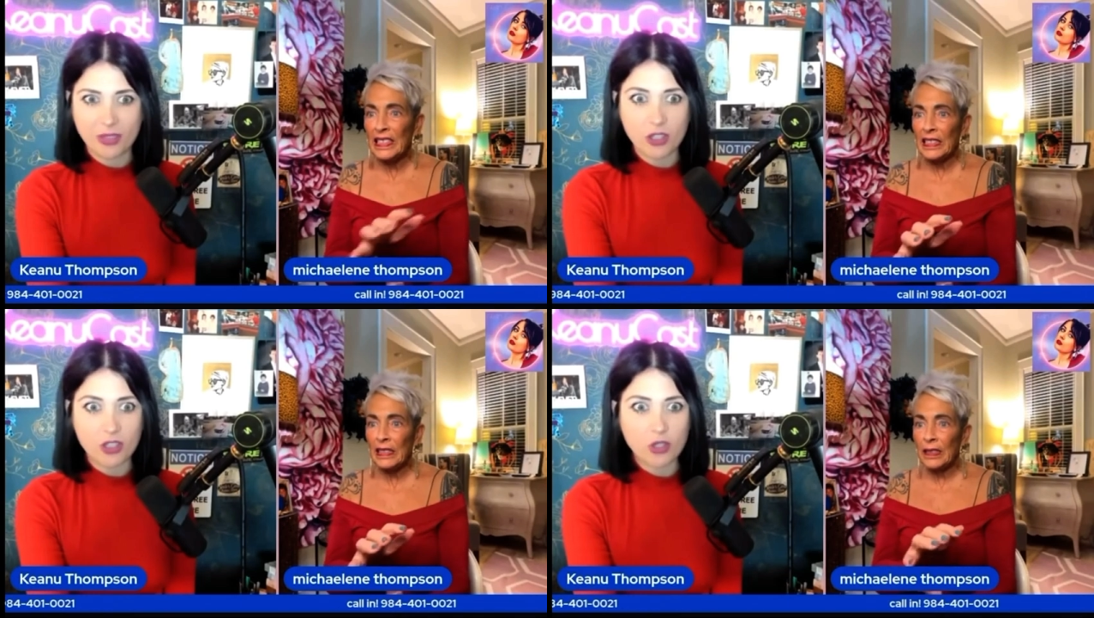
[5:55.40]

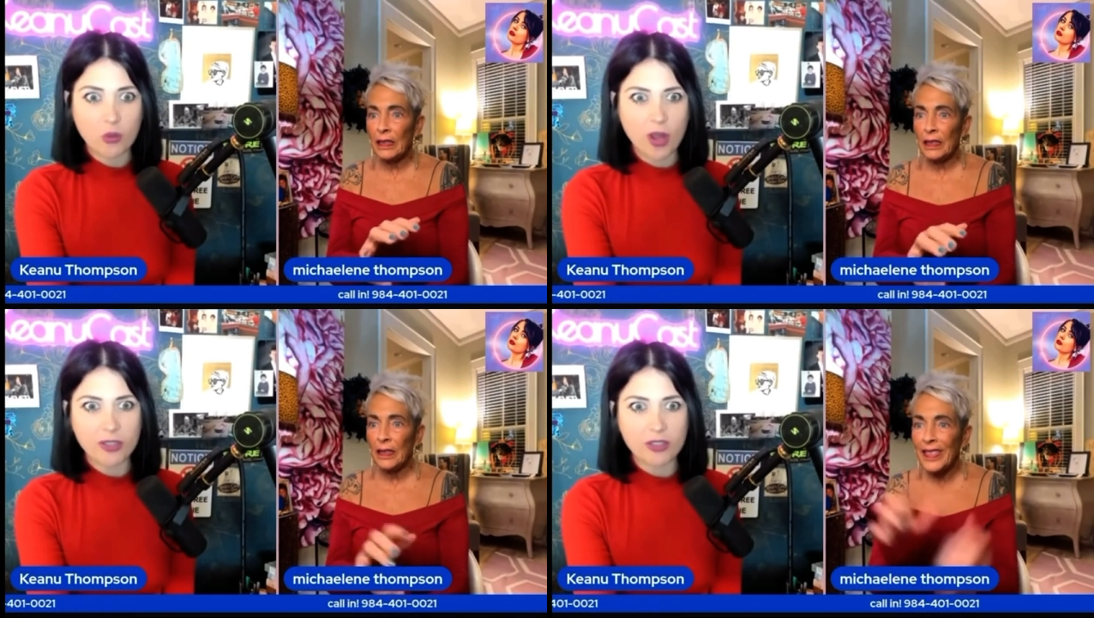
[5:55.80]
Speaker 1: was.
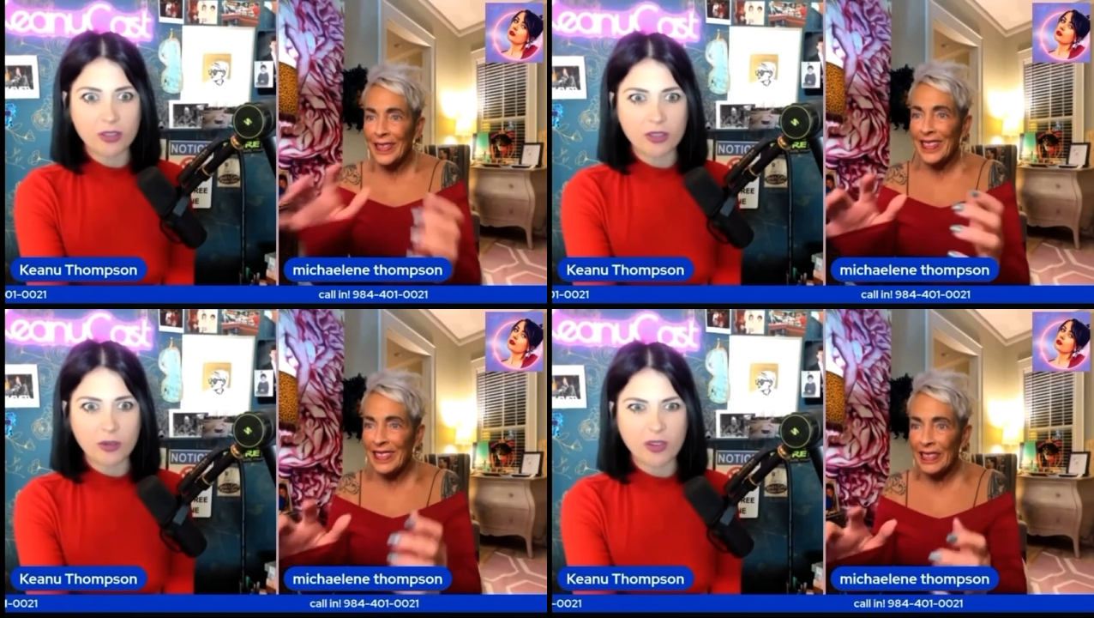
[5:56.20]
She's
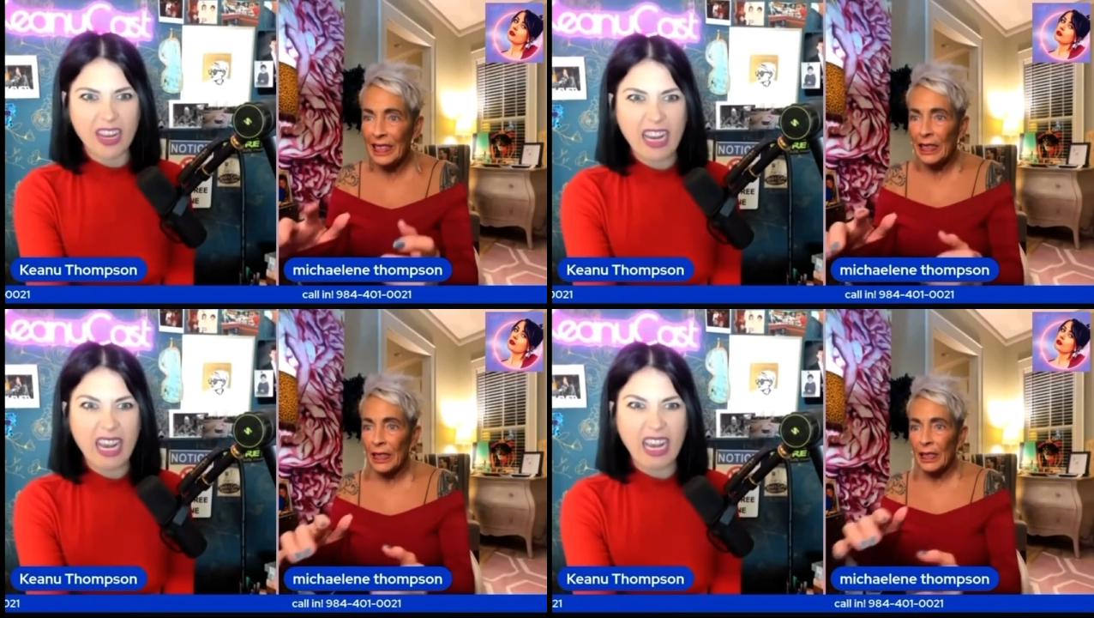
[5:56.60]

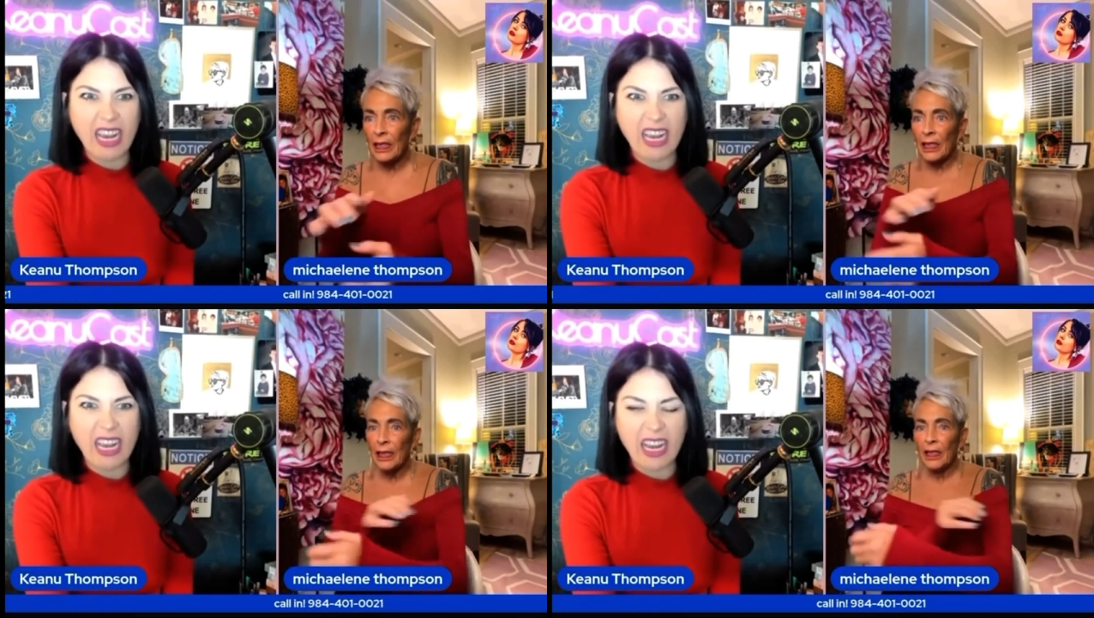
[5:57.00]

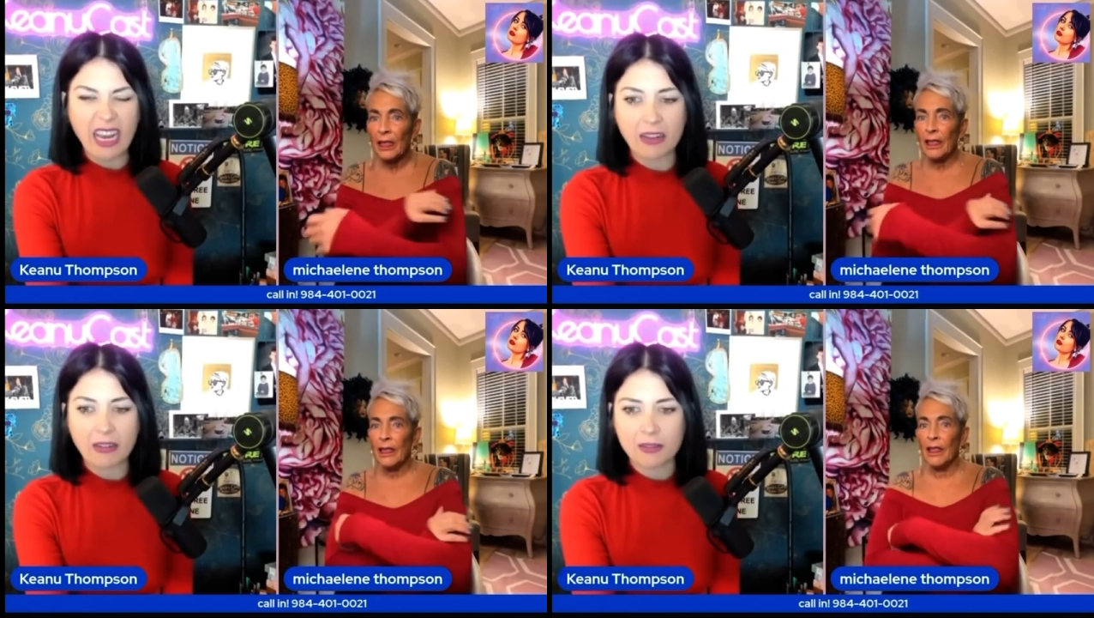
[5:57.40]
gonna.
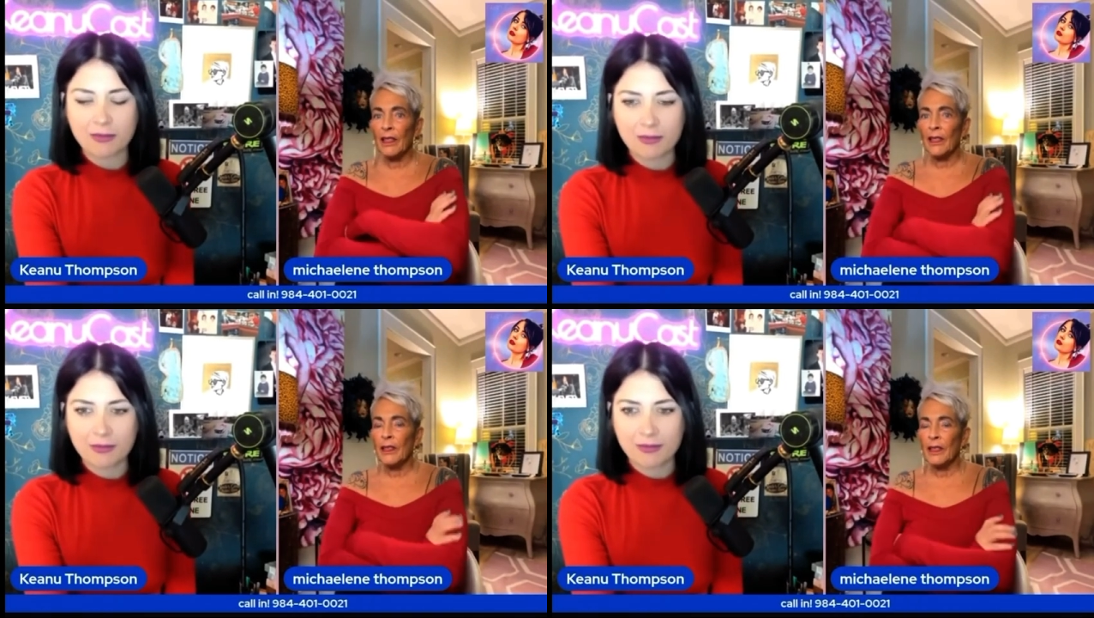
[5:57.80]
Ugh.
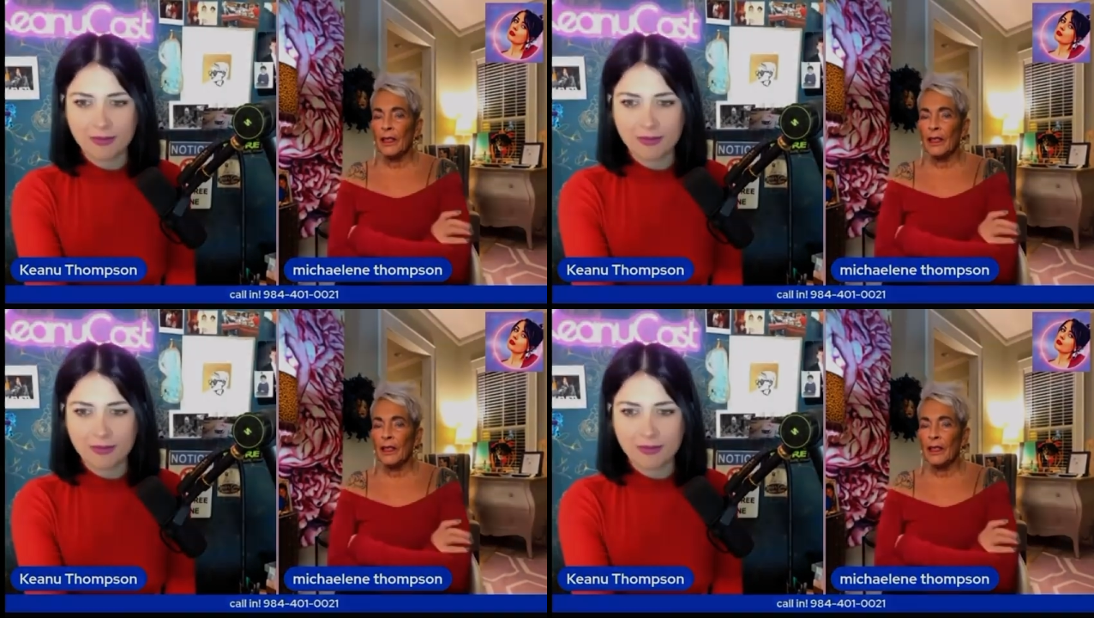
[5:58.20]
All